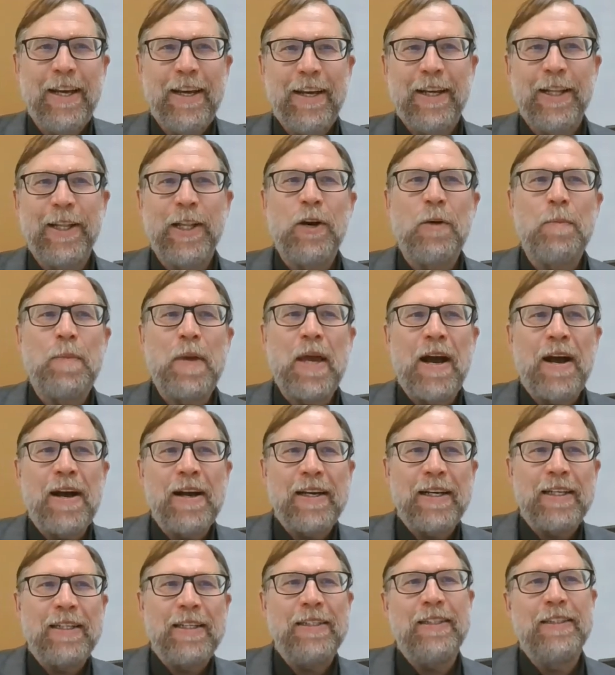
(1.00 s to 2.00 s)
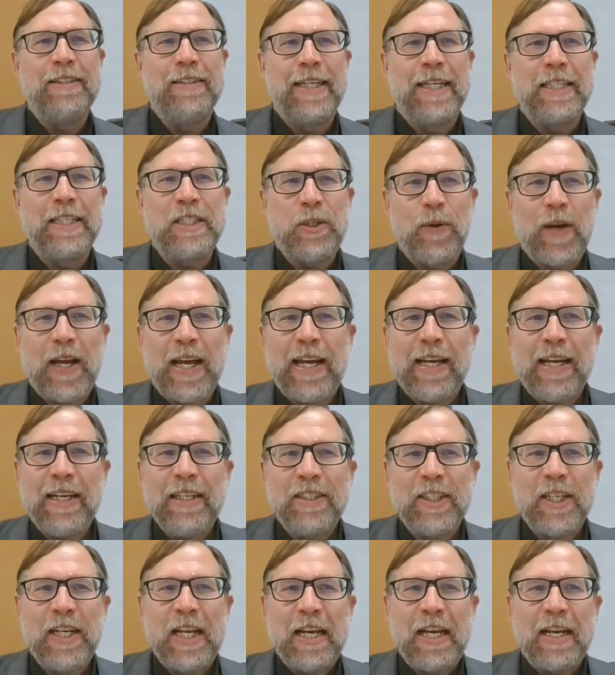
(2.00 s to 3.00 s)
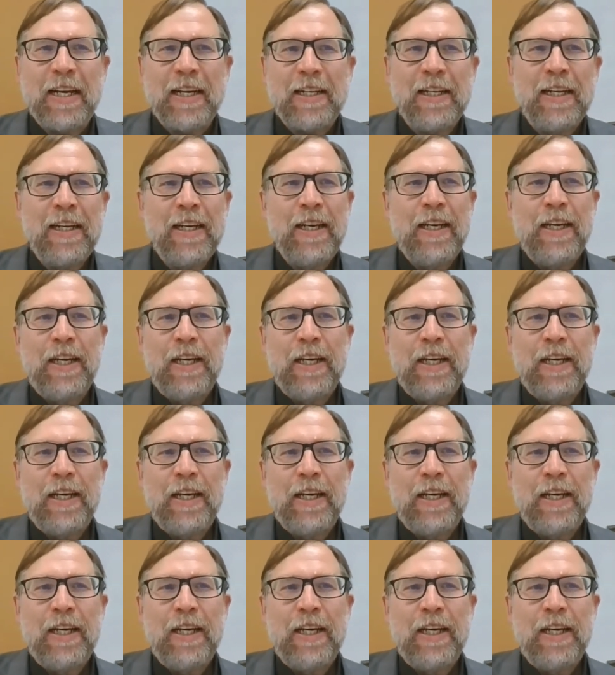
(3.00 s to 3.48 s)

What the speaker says: Hello, Bianca, Desiree, Shanika,